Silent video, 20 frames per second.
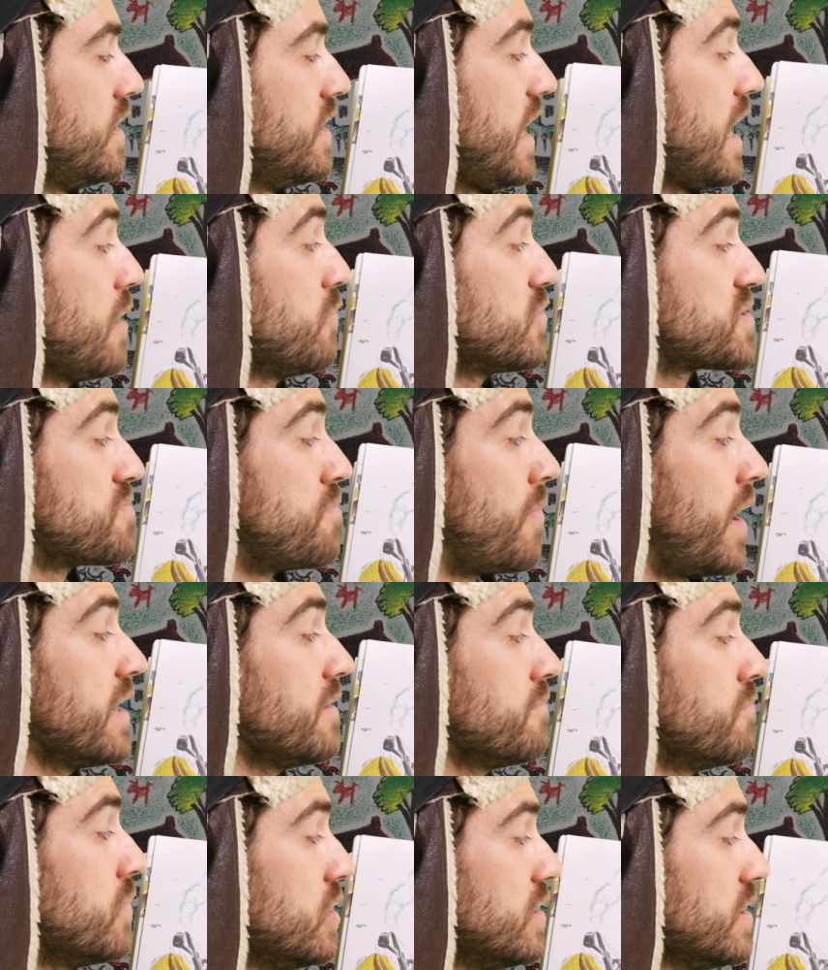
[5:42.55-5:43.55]
It was
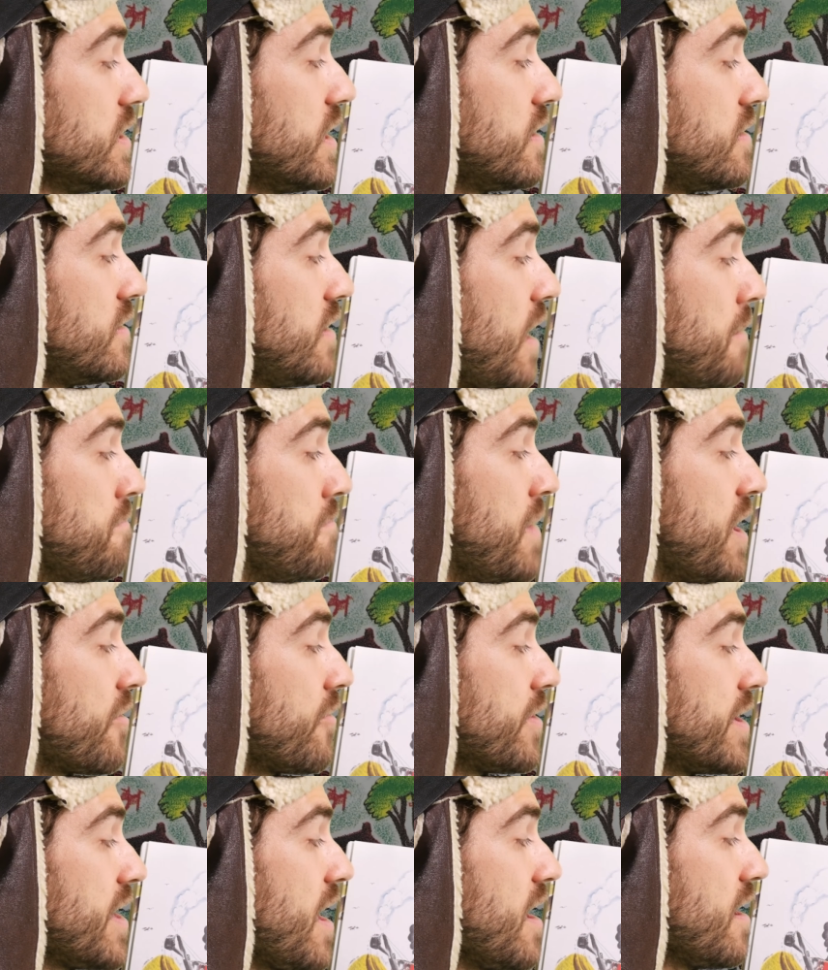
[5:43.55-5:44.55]
Mike Mulligan and
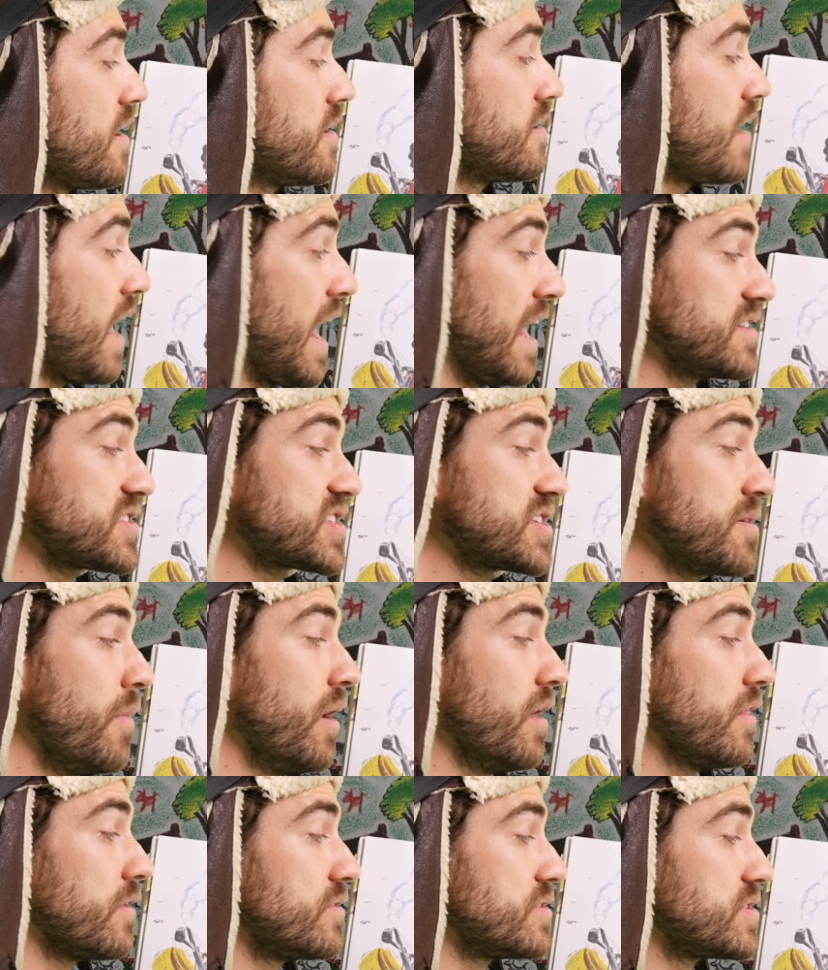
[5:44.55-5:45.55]
Mary Ann and some
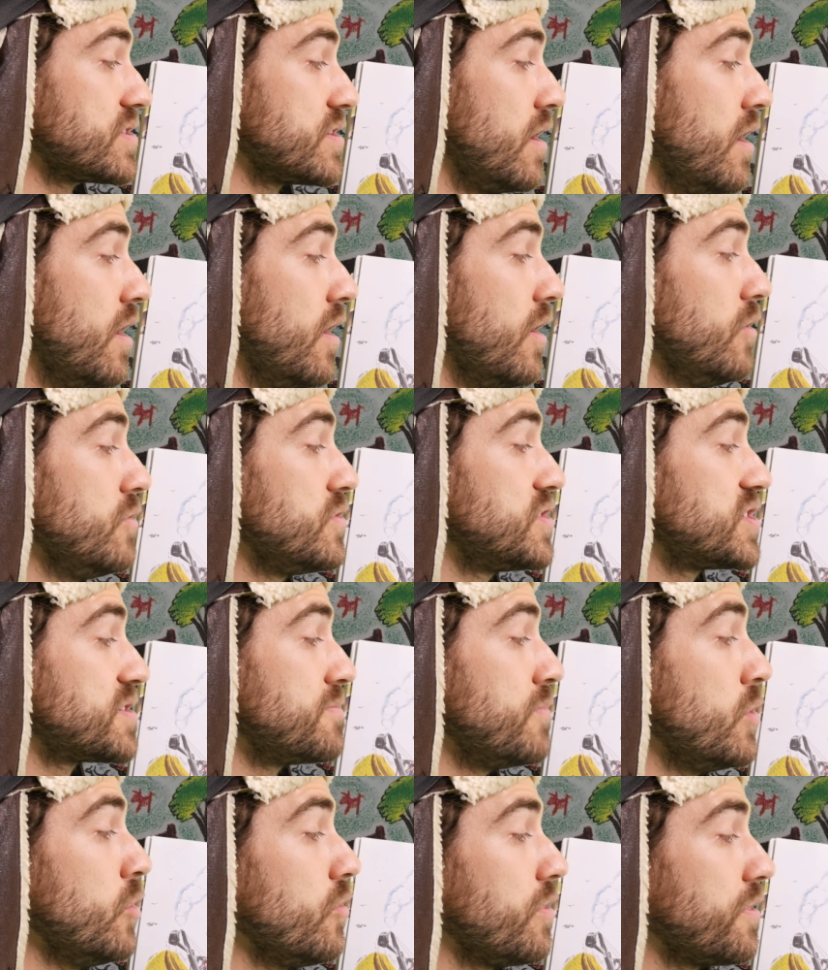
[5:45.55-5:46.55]
others who
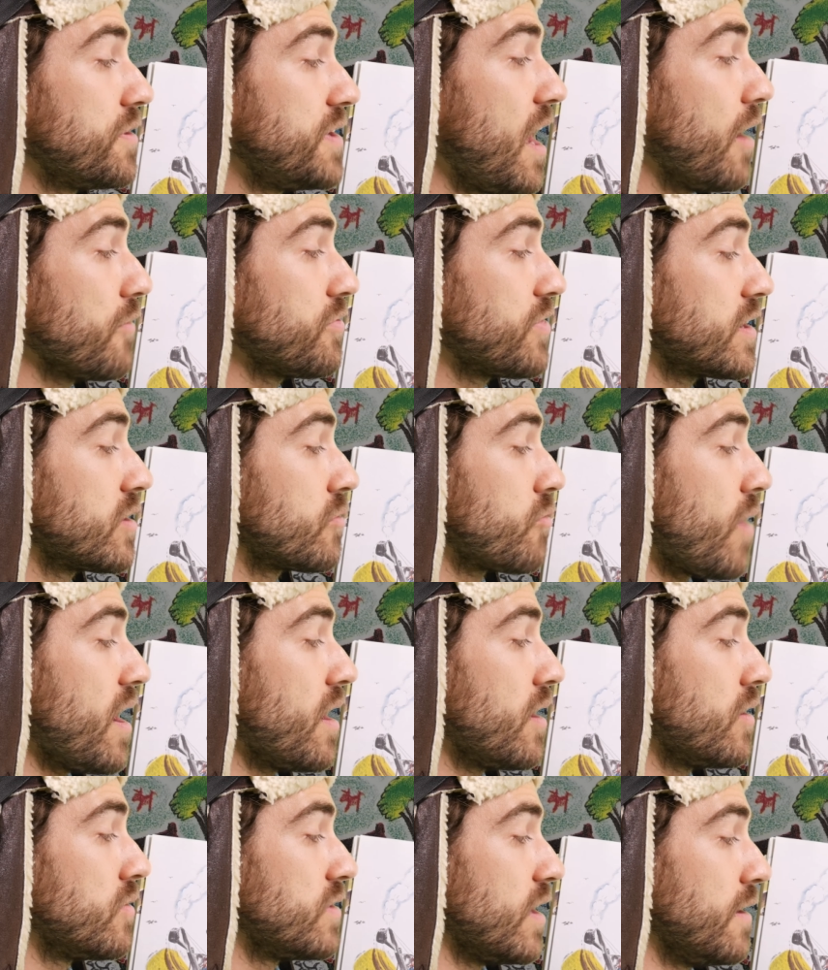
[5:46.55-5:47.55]
smoothed out the
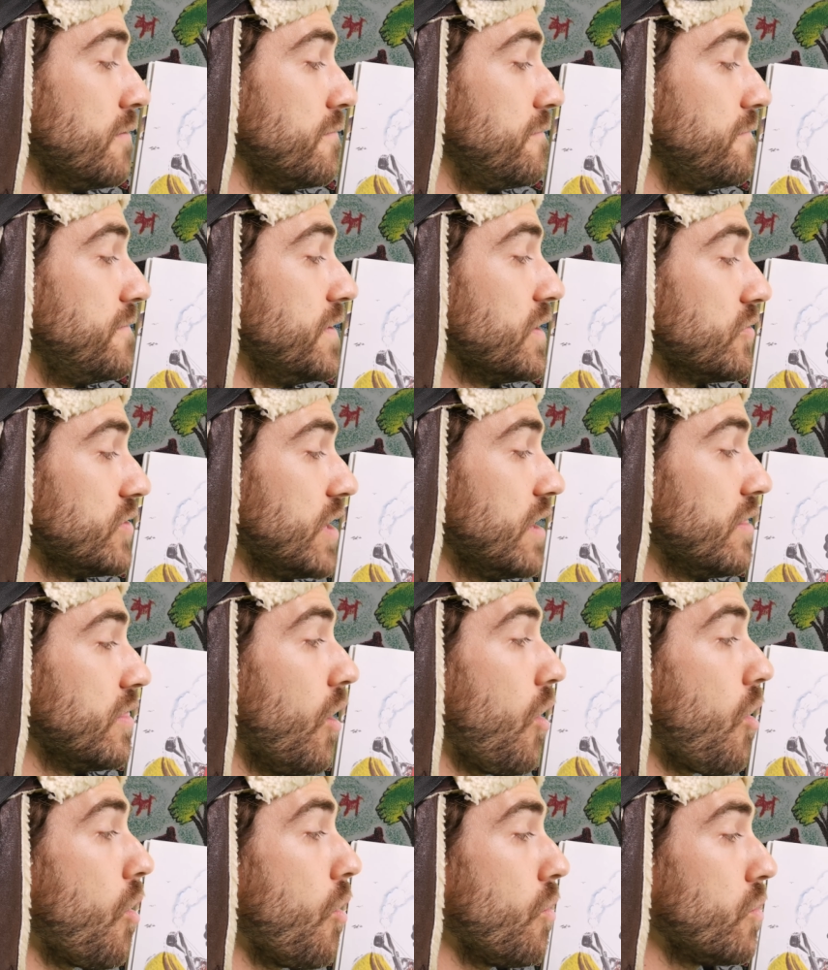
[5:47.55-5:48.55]
ground and filled in
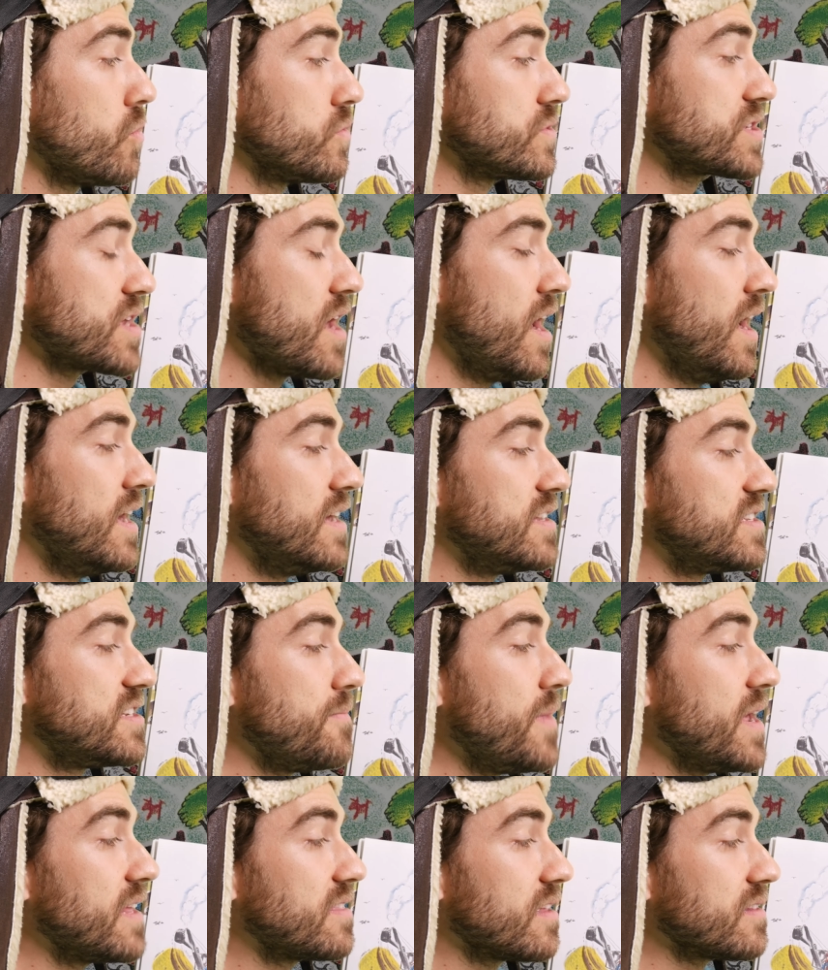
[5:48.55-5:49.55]
the holes to
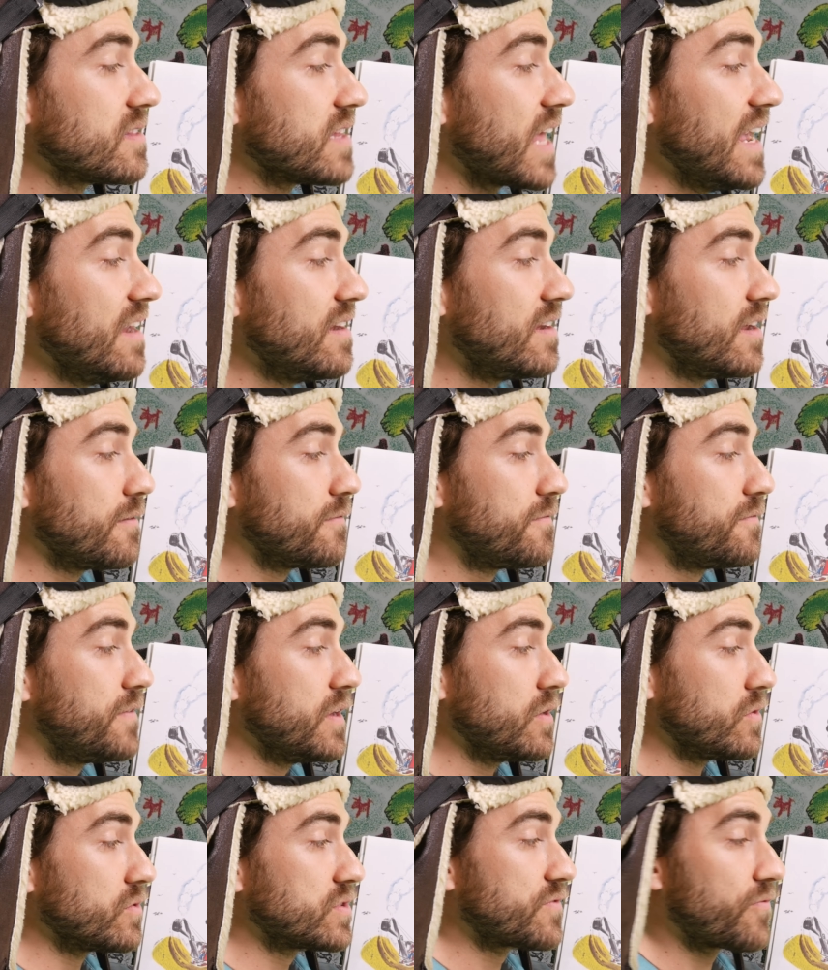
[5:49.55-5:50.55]
make the landing
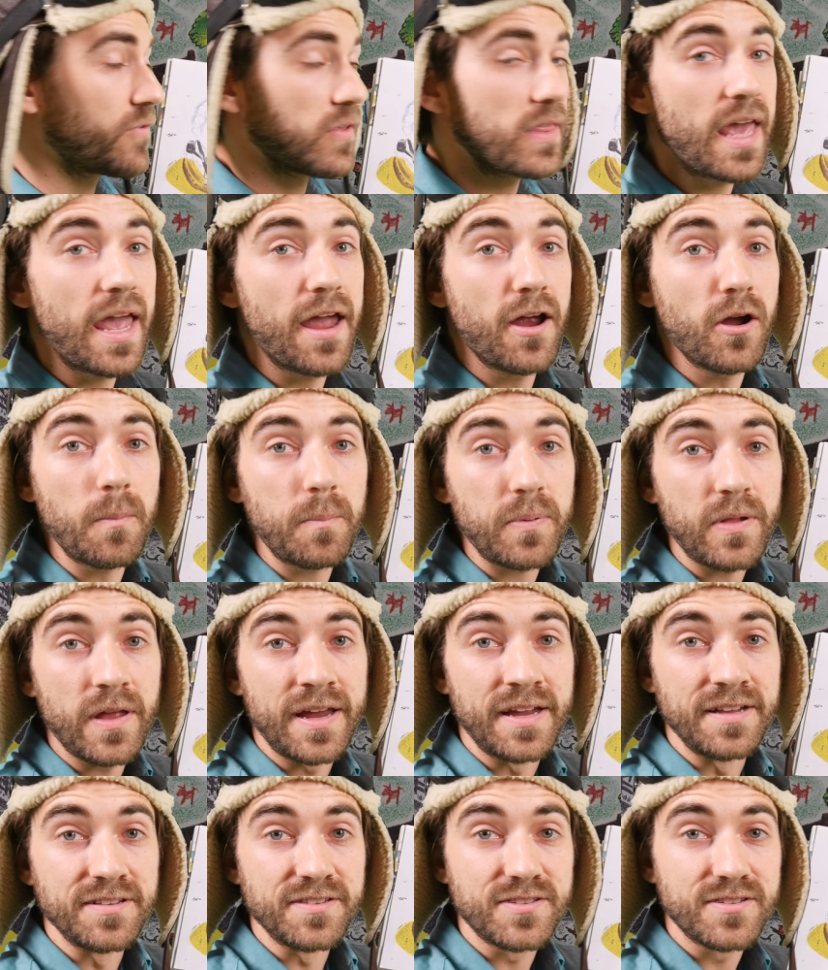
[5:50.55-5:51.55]
fields for the
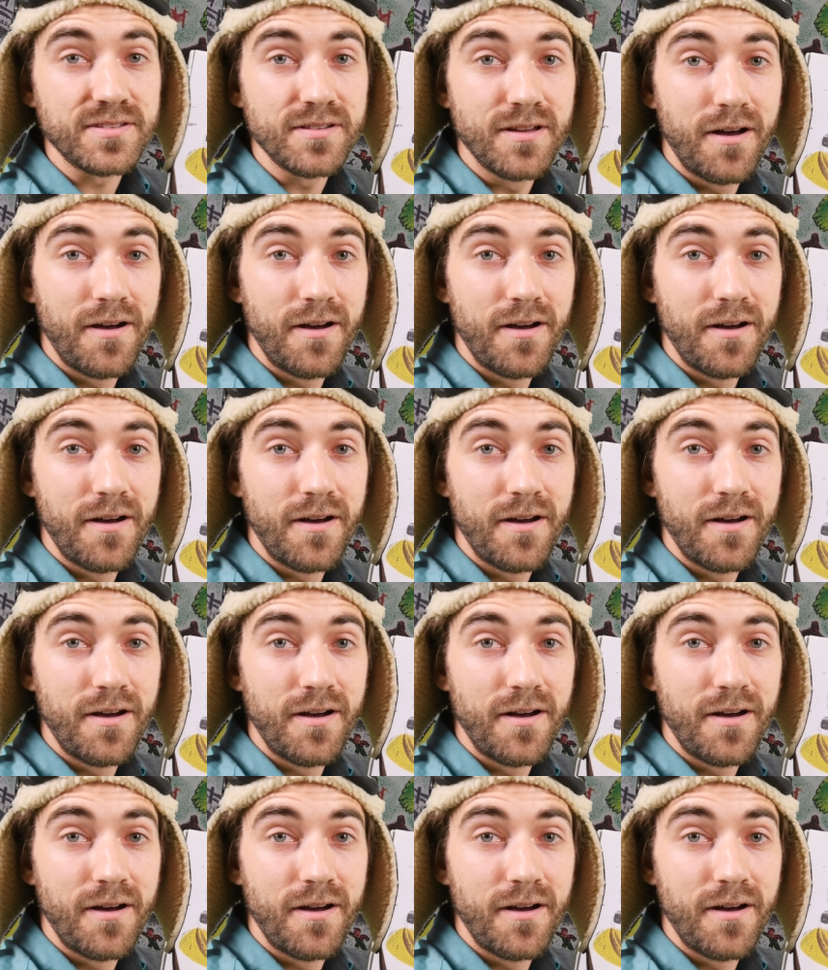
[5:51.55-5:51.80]
airplanes.